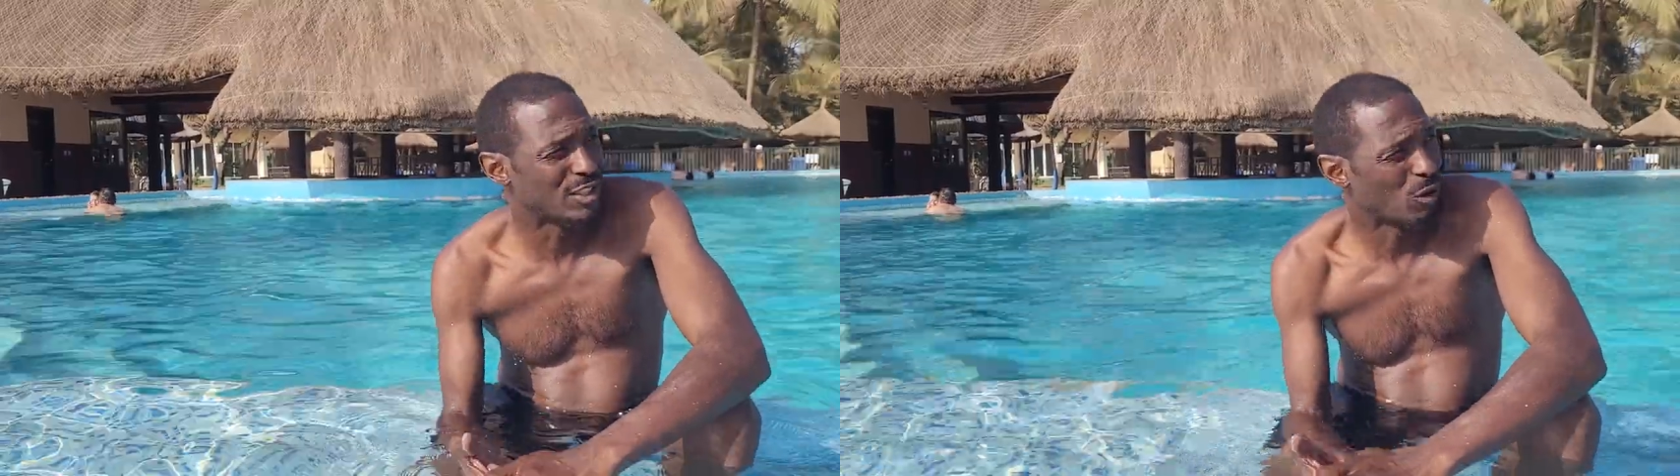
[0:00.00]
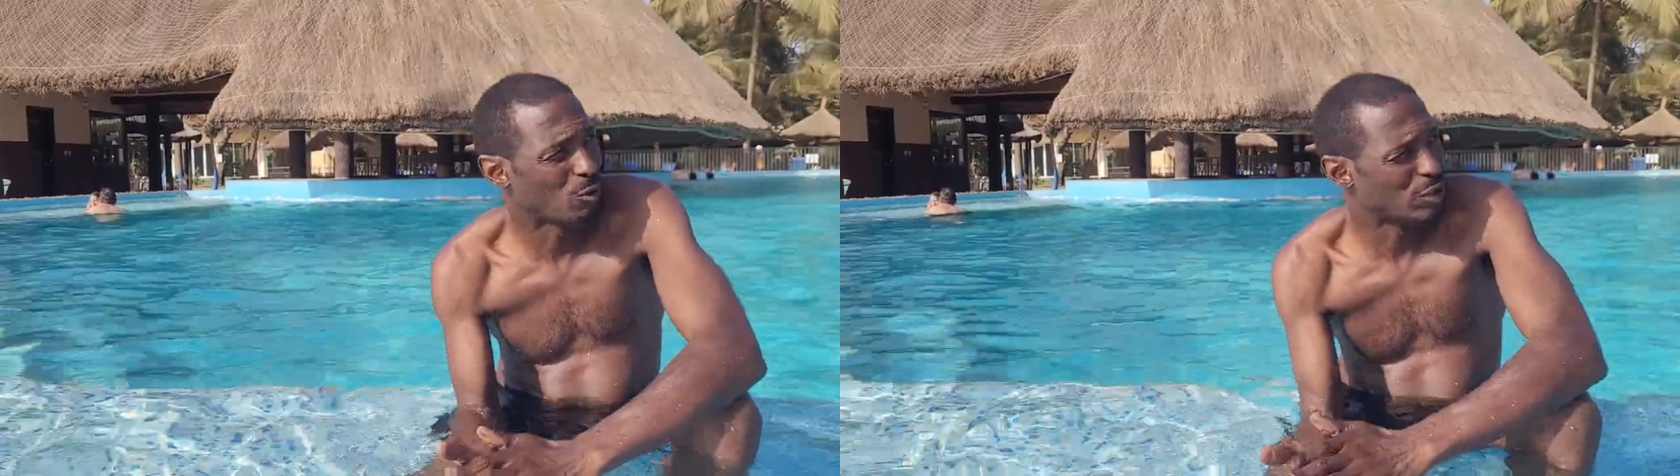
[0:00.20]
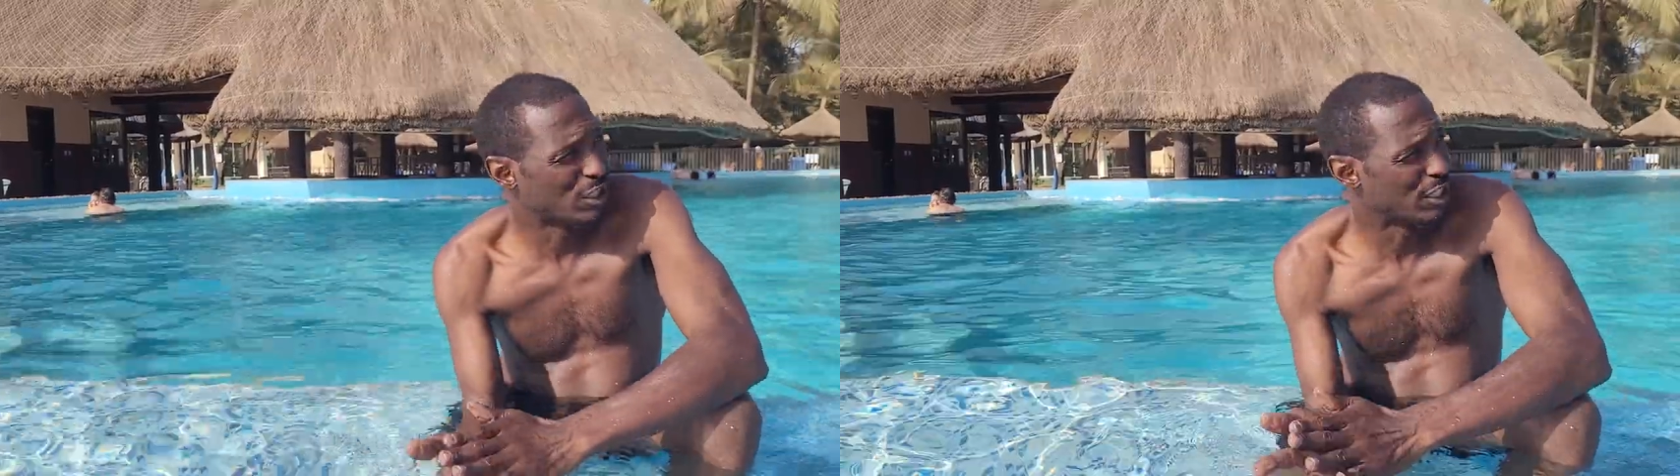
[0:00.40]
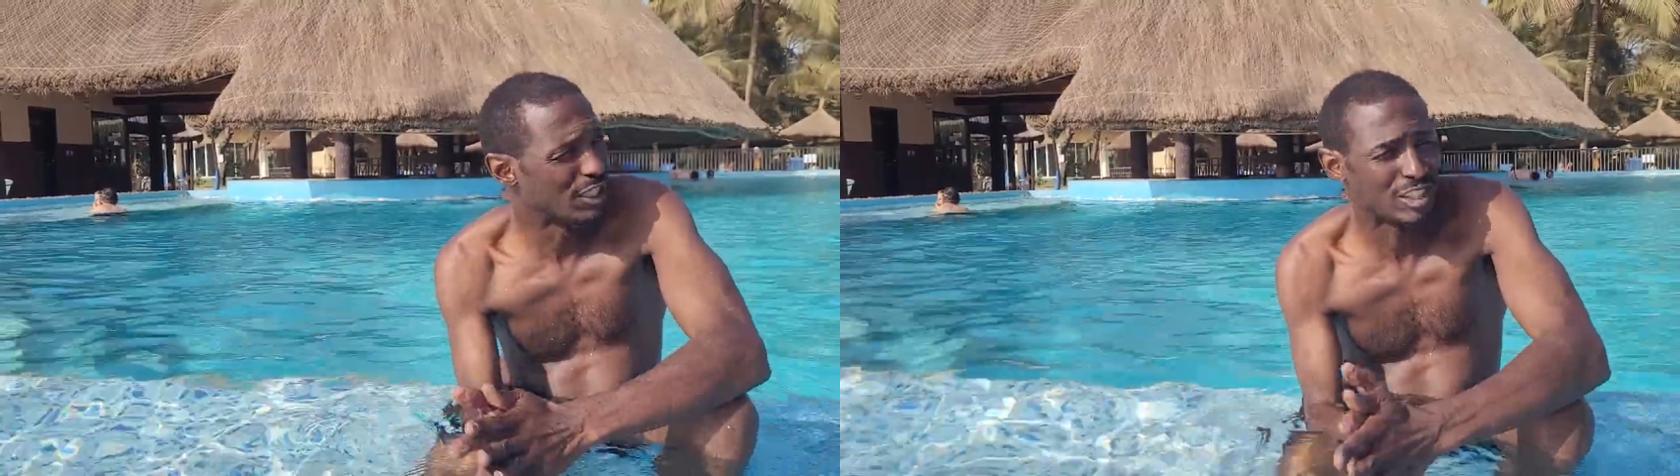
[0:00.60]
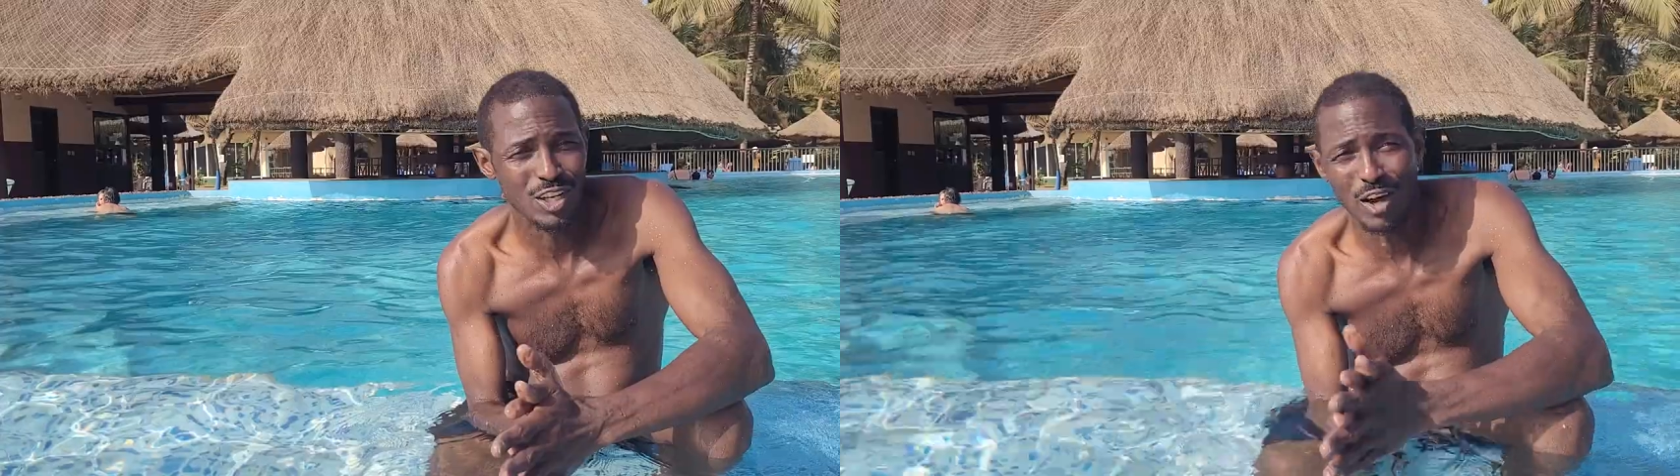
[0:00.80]

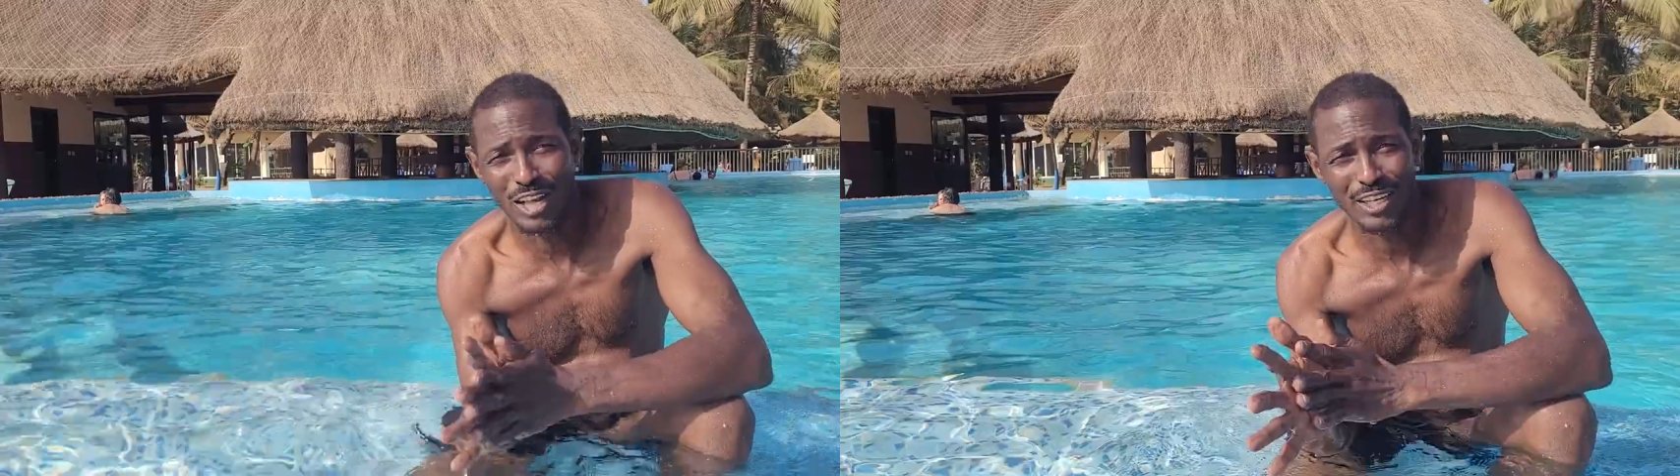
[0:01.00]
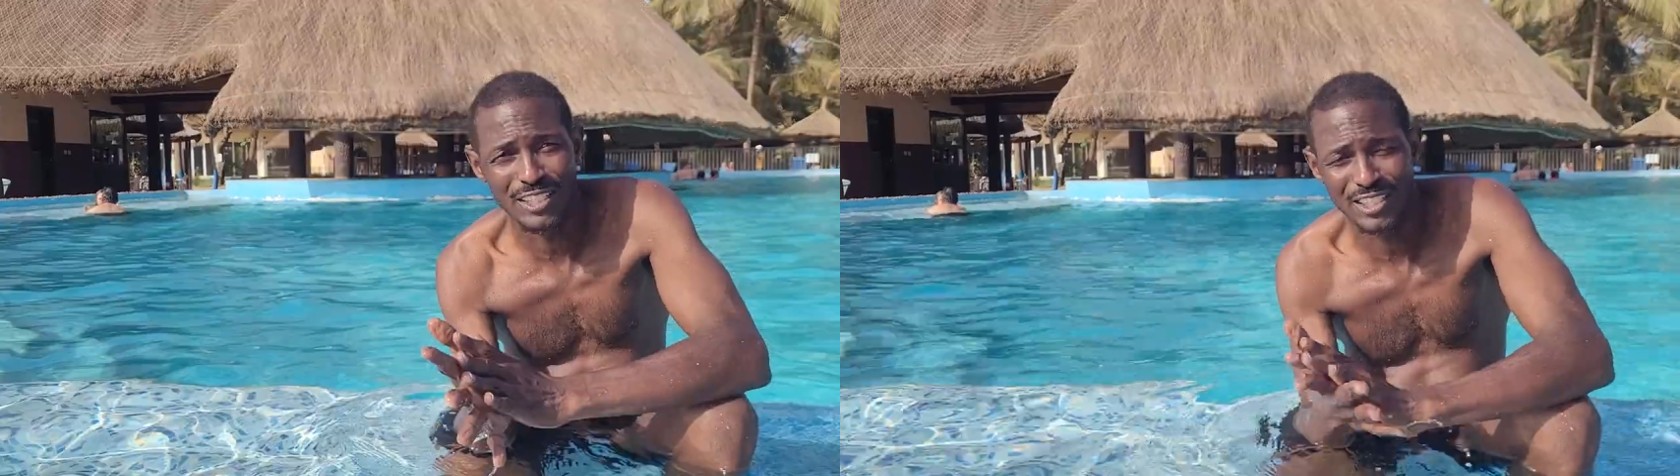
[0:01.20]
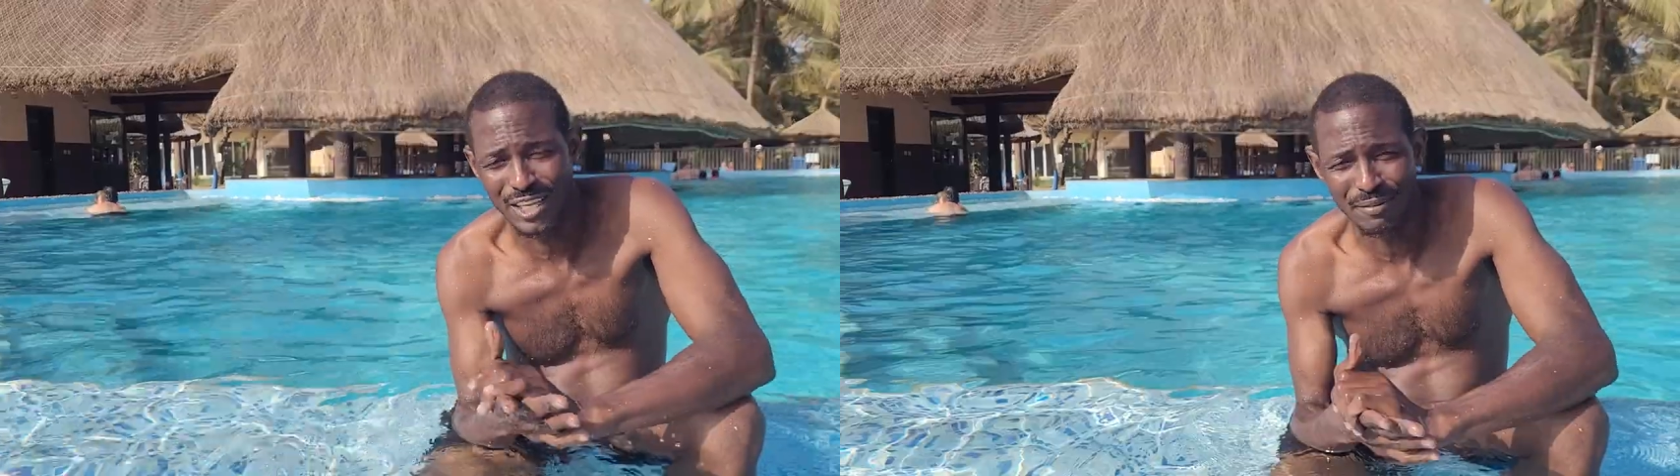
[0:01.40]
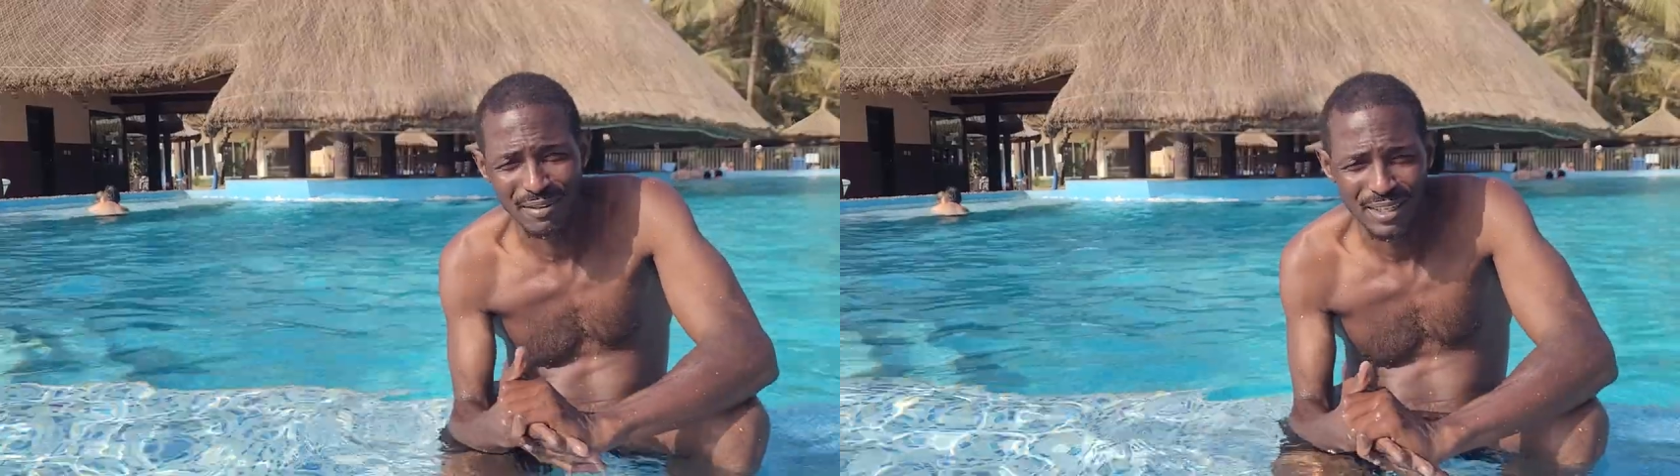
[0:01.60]
oceans, all that good stuff.